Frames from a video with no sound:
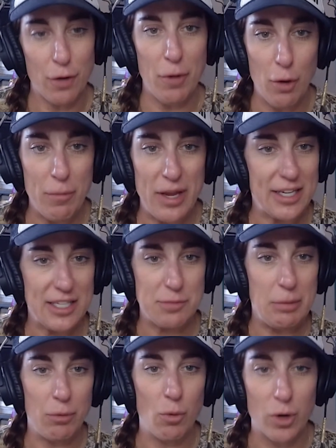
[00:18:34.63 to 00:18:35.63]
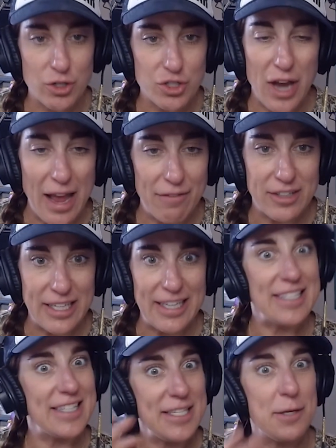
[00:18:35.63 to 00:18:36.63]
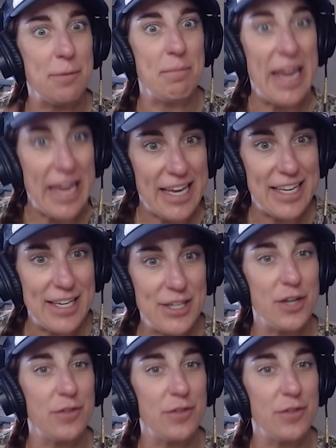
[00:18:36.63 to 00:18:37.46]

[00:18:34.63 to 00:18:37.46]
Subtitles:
a moment because people weren't traveling because the demand